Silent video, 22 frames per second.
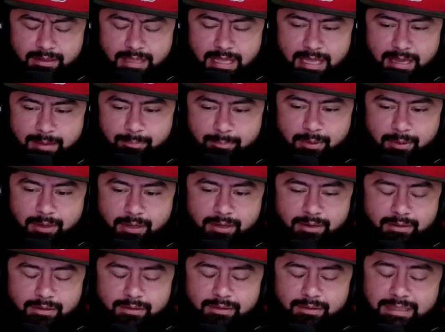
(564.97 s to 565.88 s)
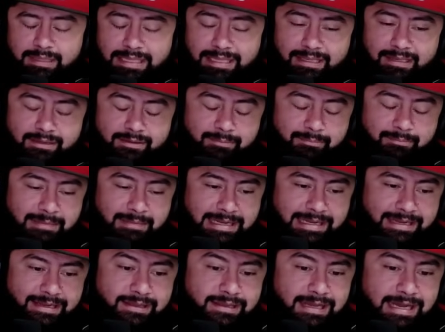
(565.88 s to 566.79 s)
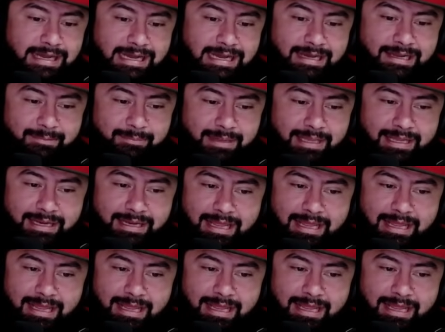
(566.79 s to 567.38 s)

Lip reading: Emperor. Like, my God, man.